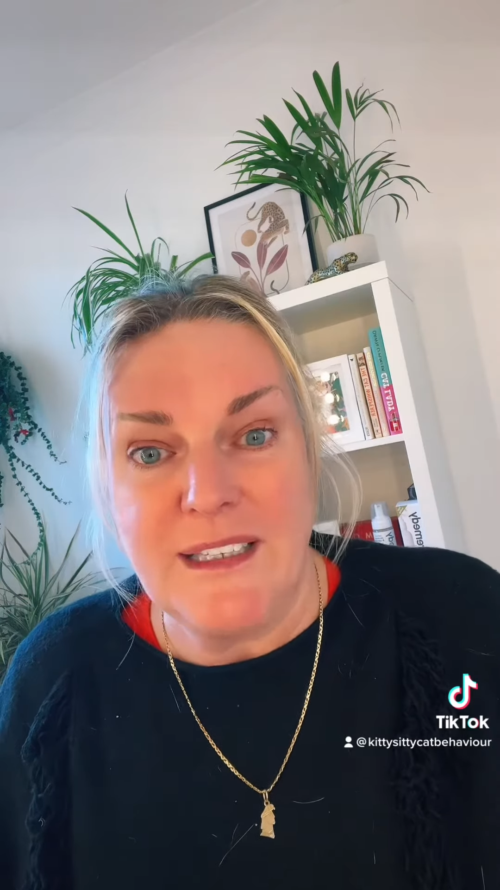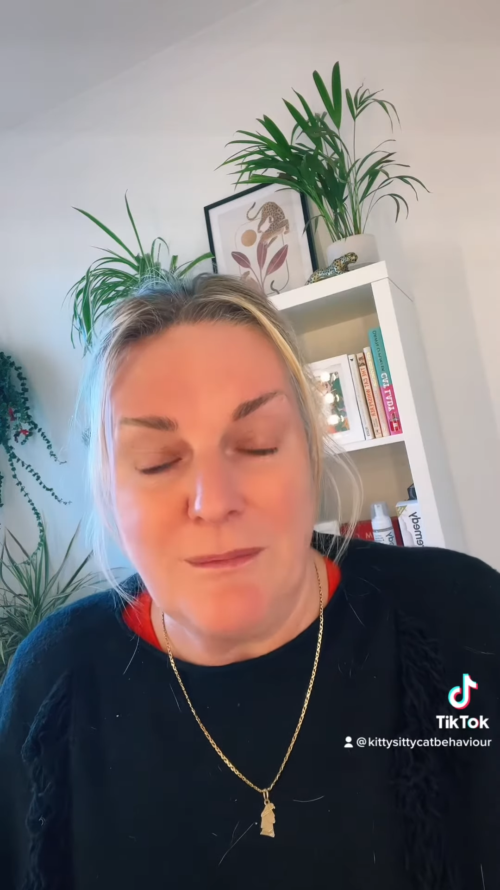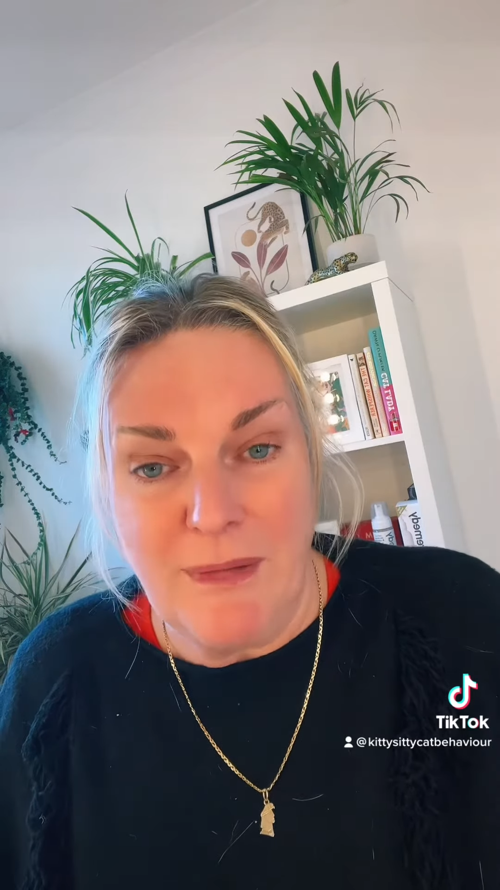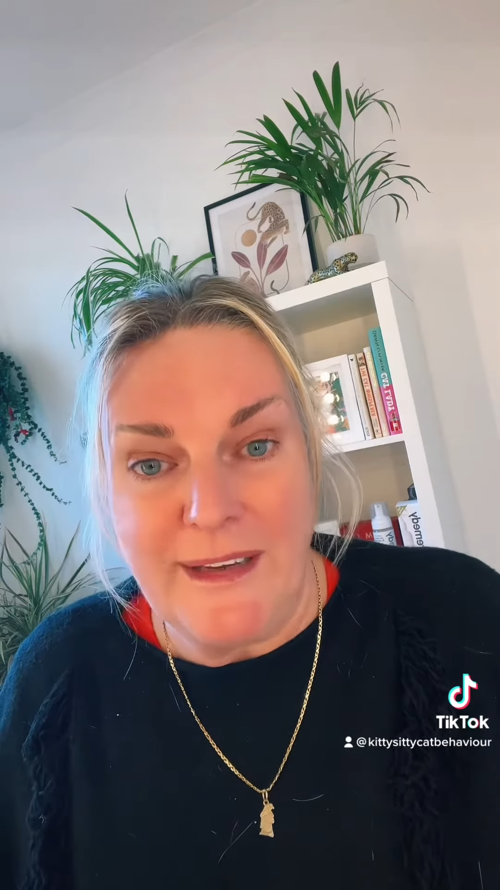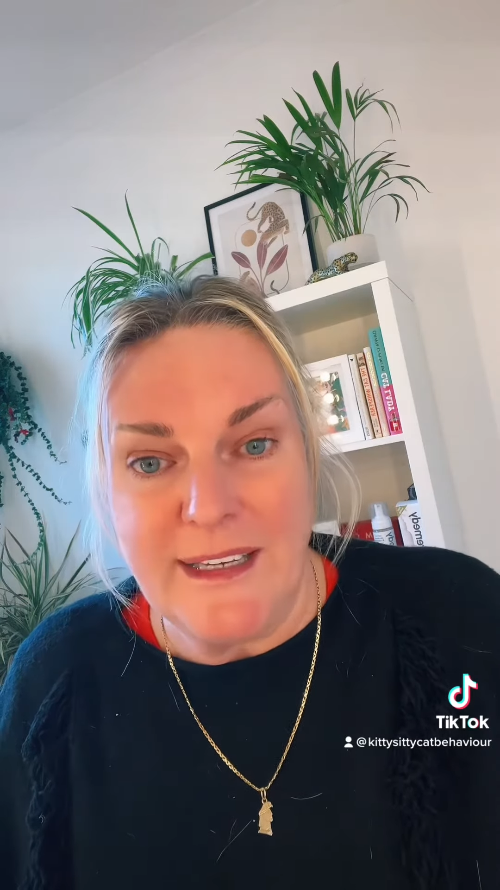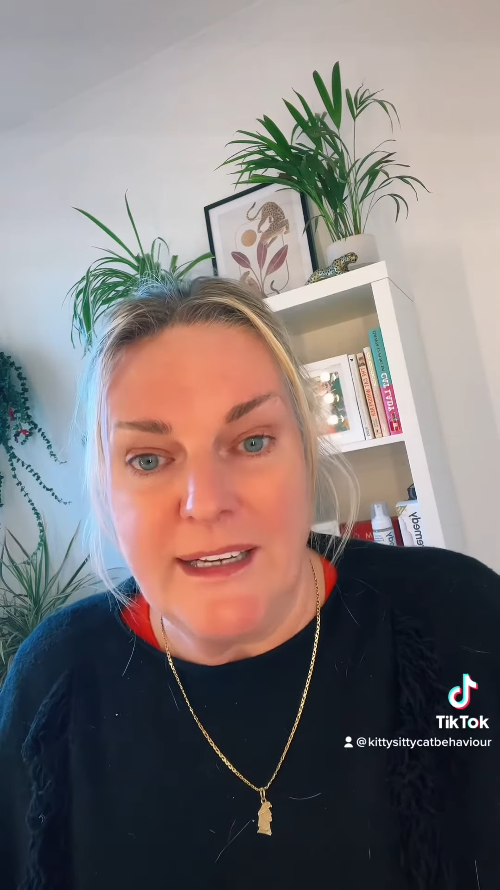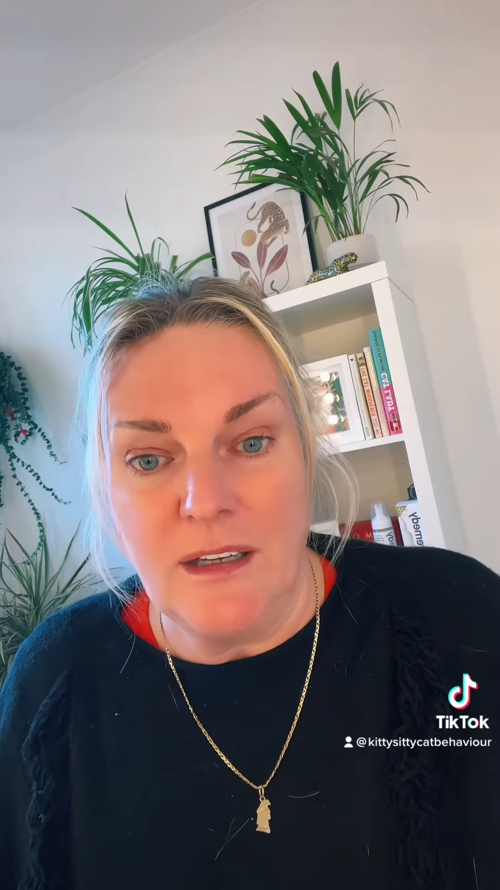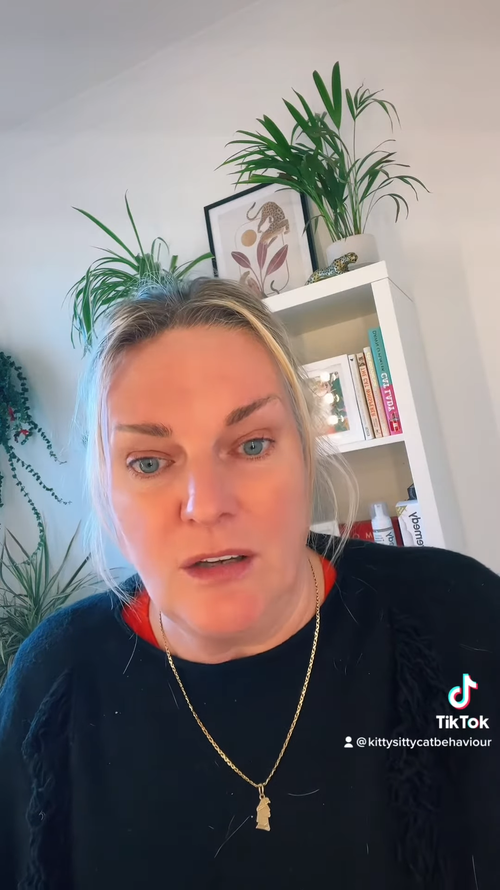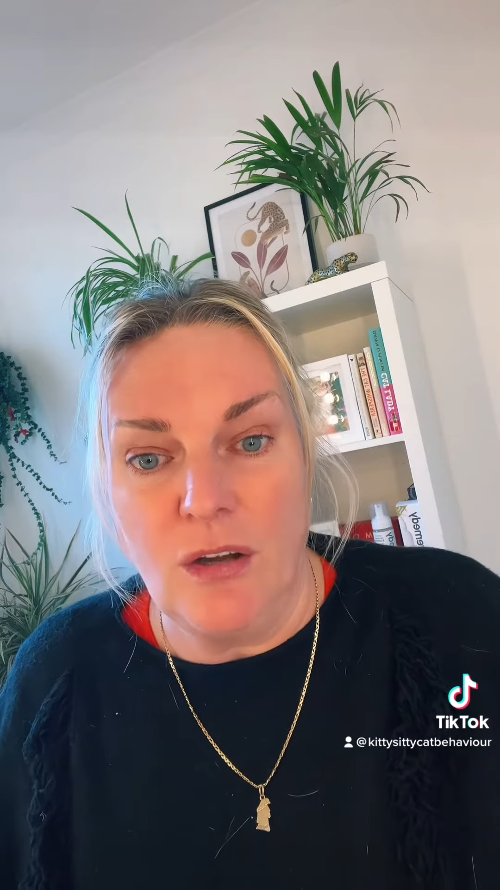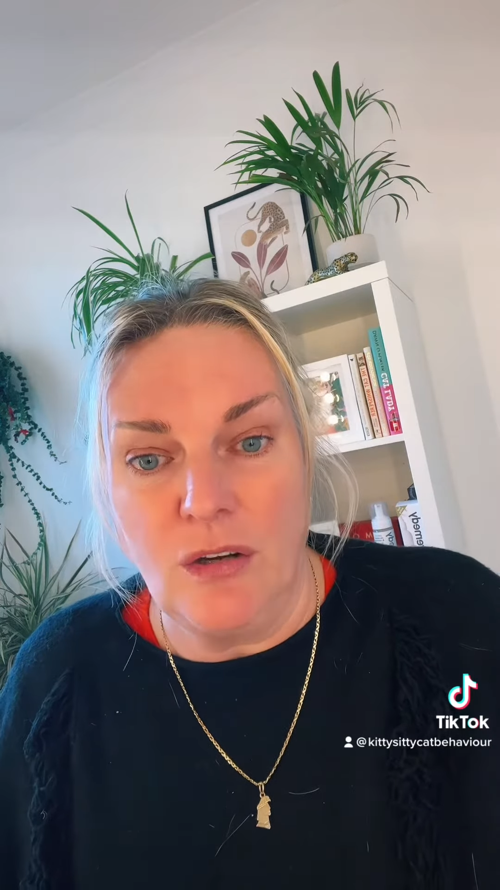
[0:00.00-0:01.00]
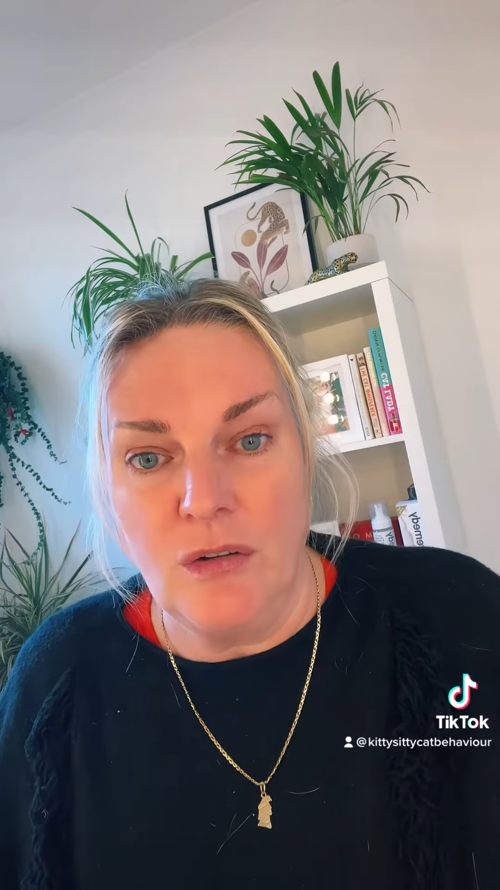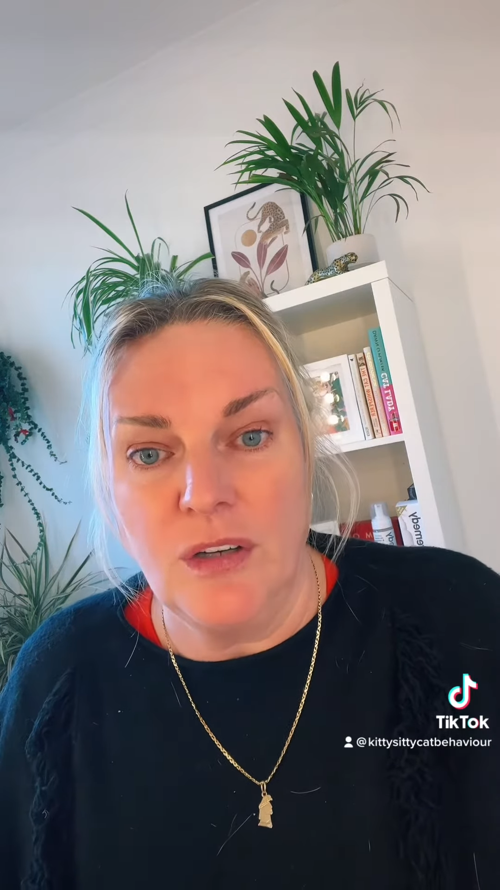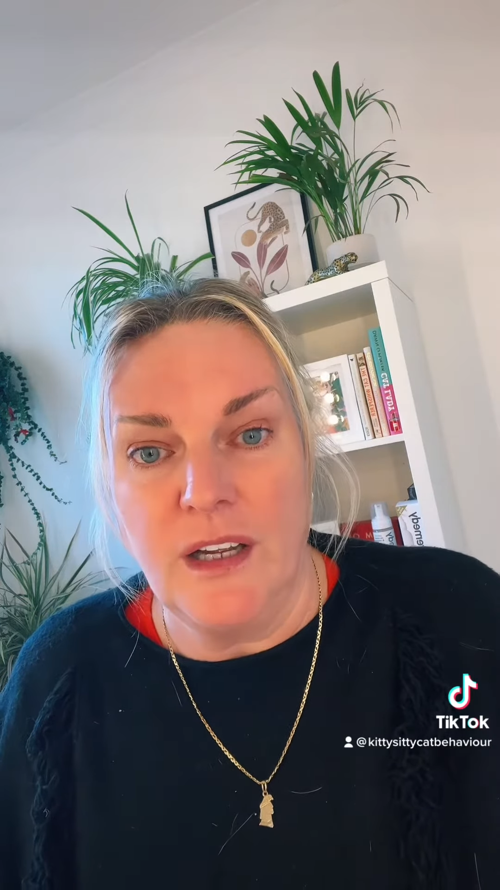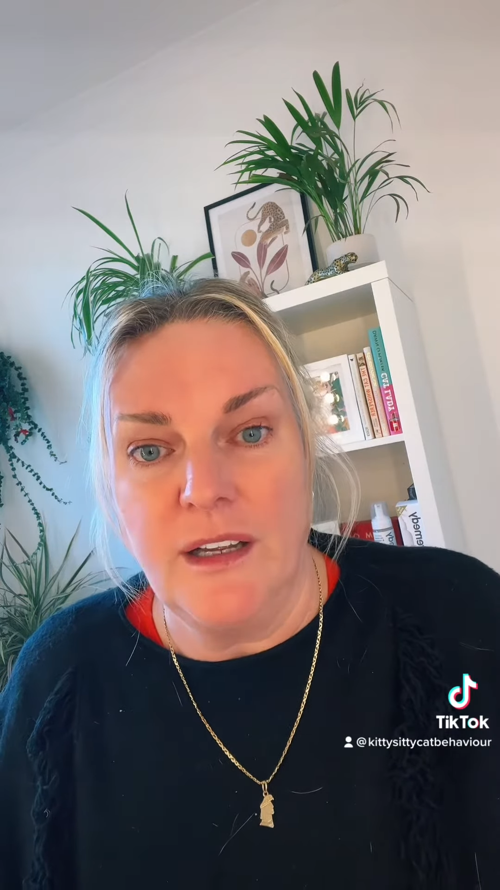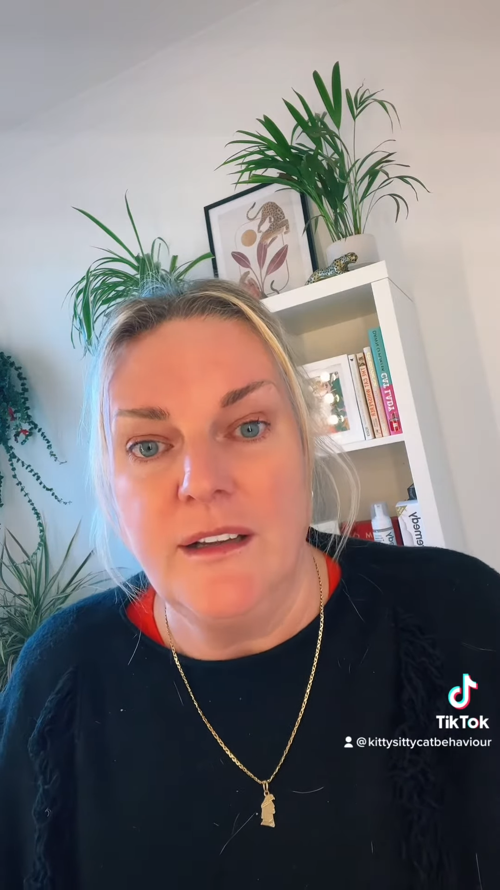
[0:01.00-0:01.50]
It may take a lot
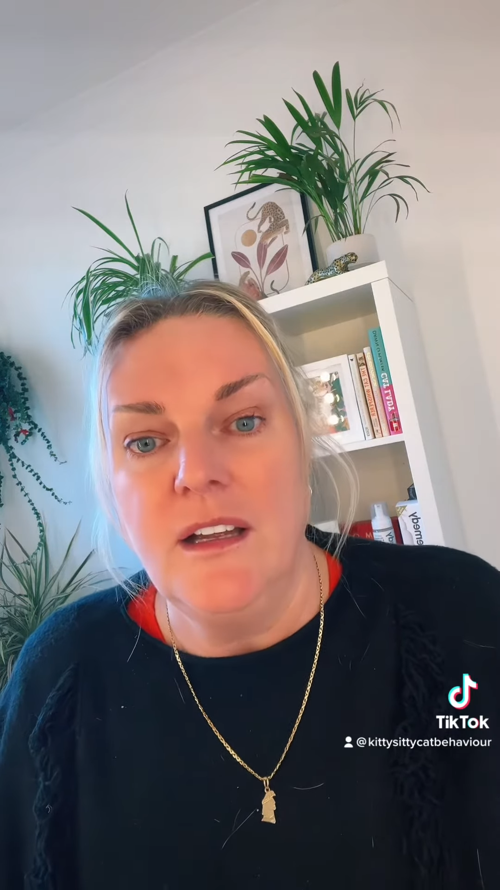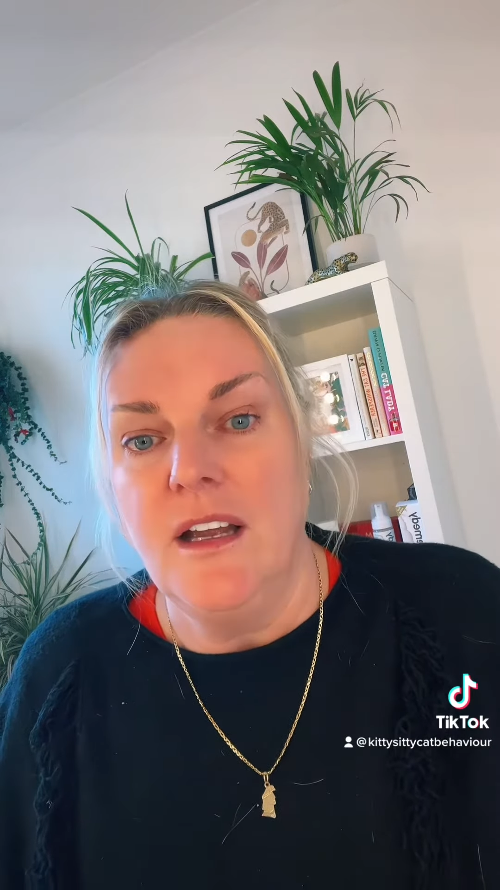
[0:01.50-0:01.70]
longer,